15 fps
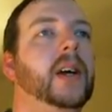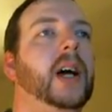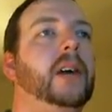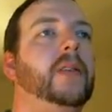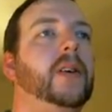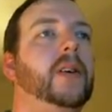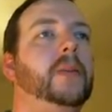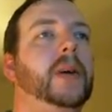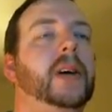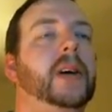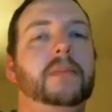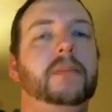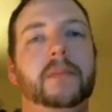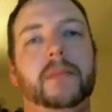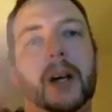I wrote about
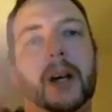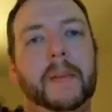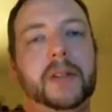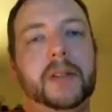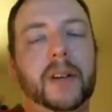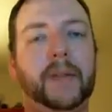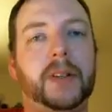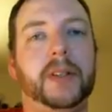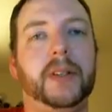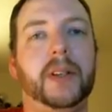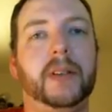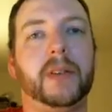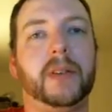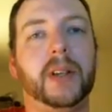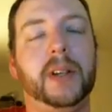Thomas Jefferson
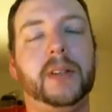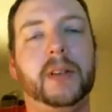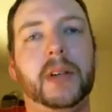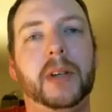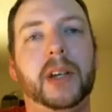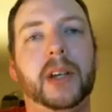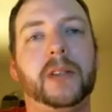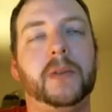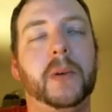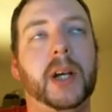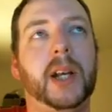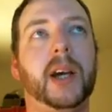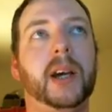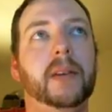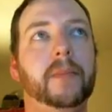and religion because why
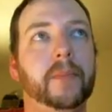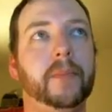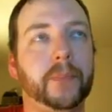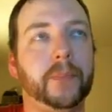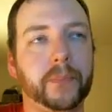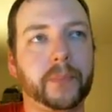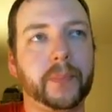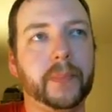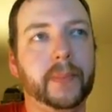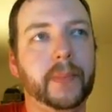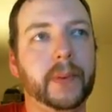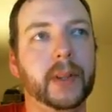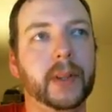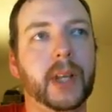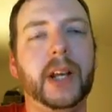not?
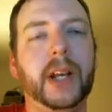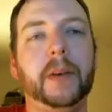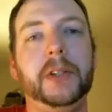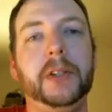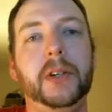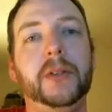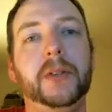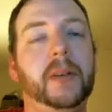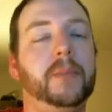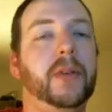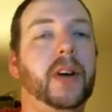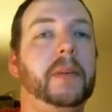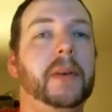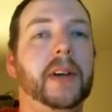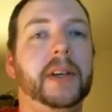And I was using
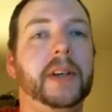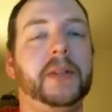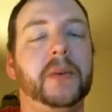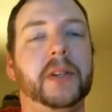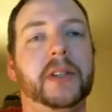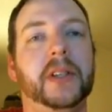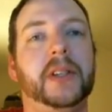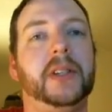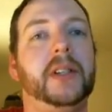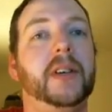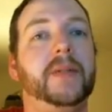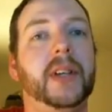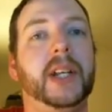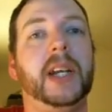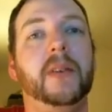primary sources,
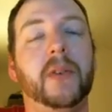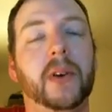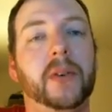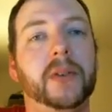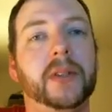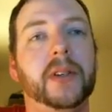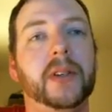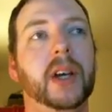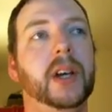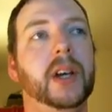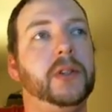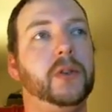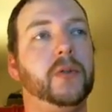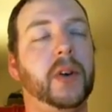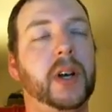stuff that he wrote,
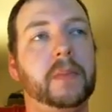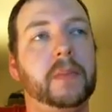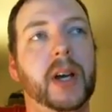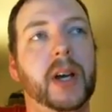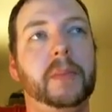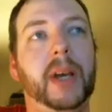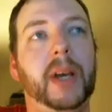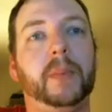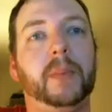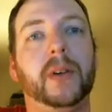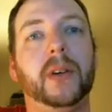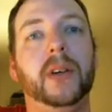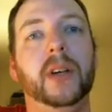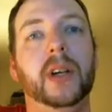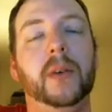to write my
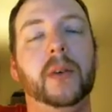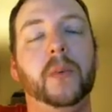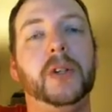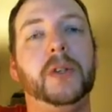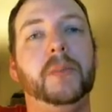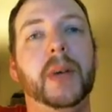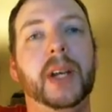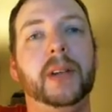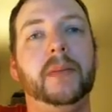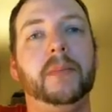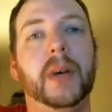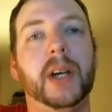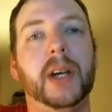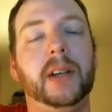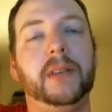paper, which made
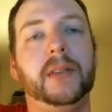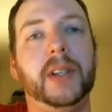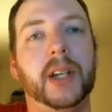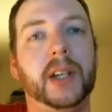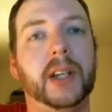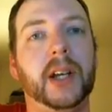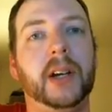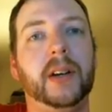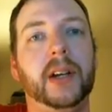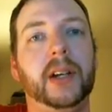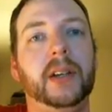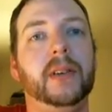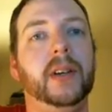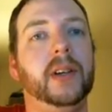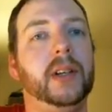mine
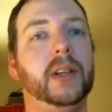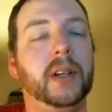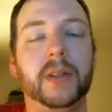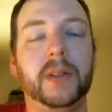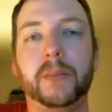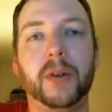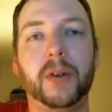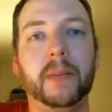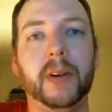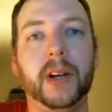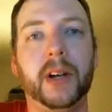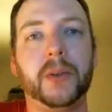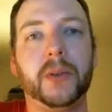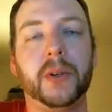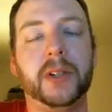secondary using
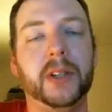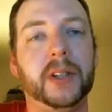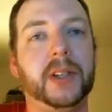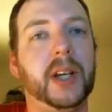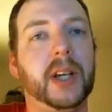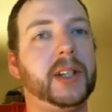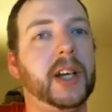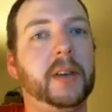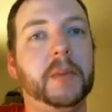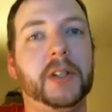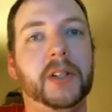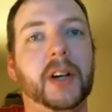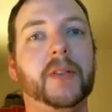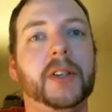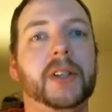primary sources that Thomas
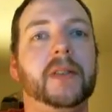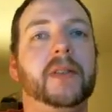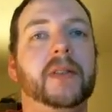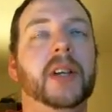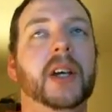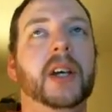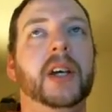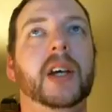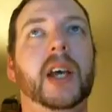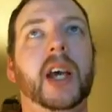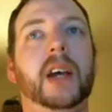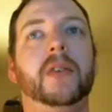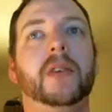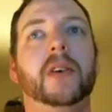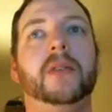Jefferson
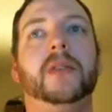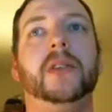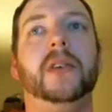had wrote.